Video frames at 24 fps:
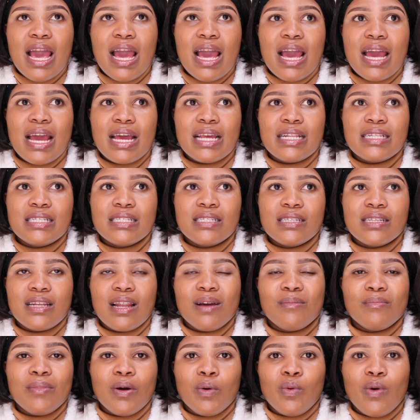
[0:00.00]
at,
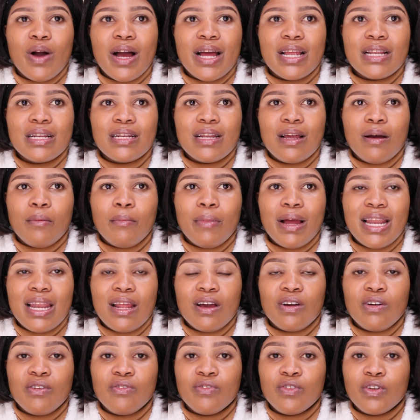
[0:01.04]
number one, my
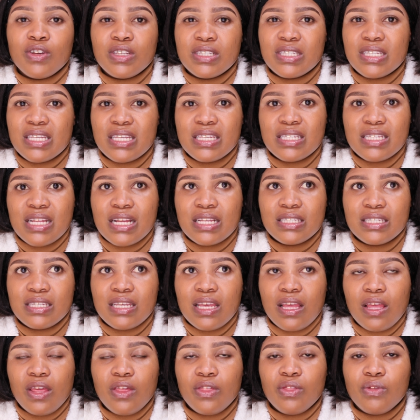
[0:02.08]
lack of
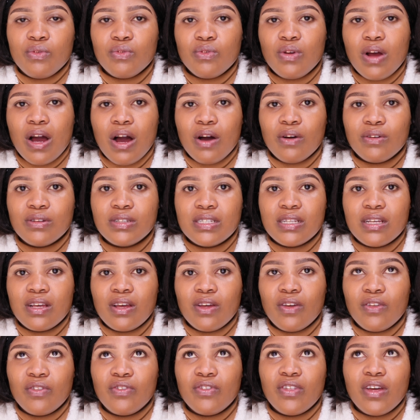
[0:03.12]
consistency throughout
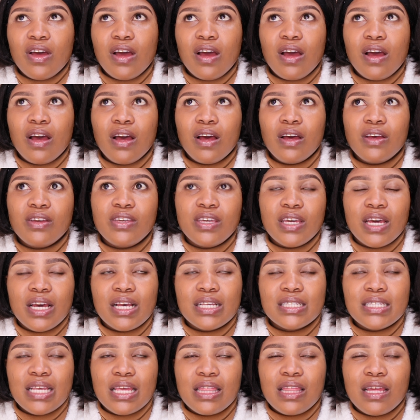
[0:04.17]
the
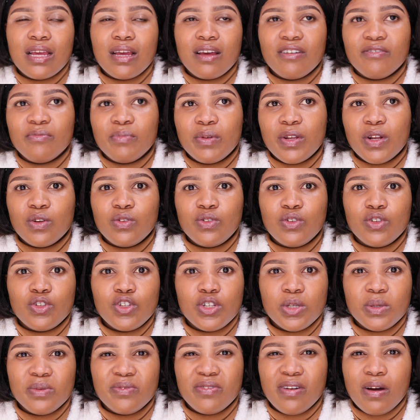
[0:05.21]
years. I think I've been on
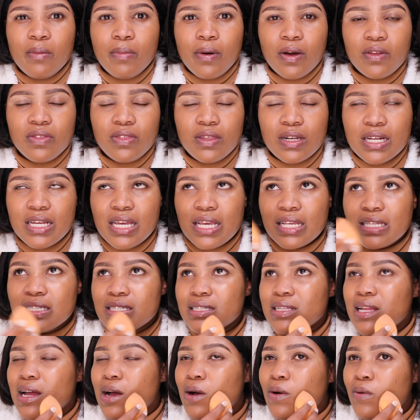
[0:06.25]
YouTube for about 3 years
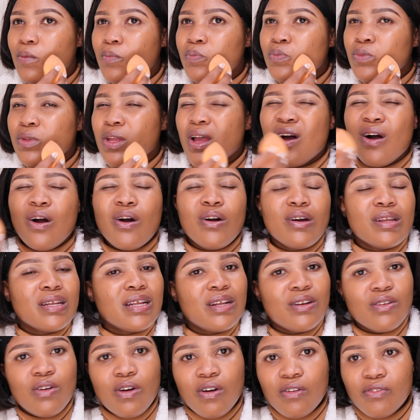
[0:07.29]
now, on
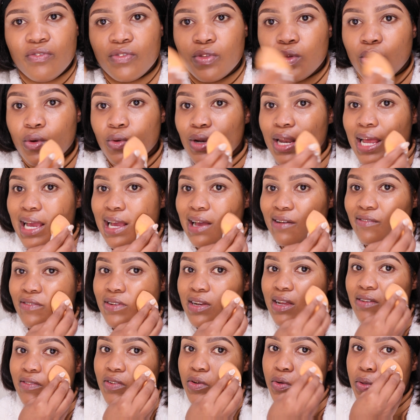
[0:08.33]
and off though. Like, I've
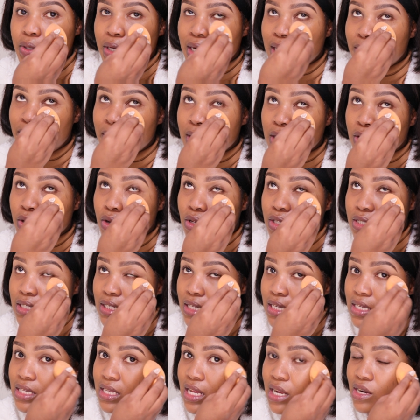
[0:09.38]
never really been
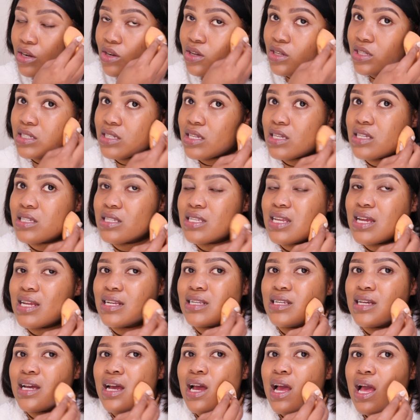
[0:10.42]
consistent.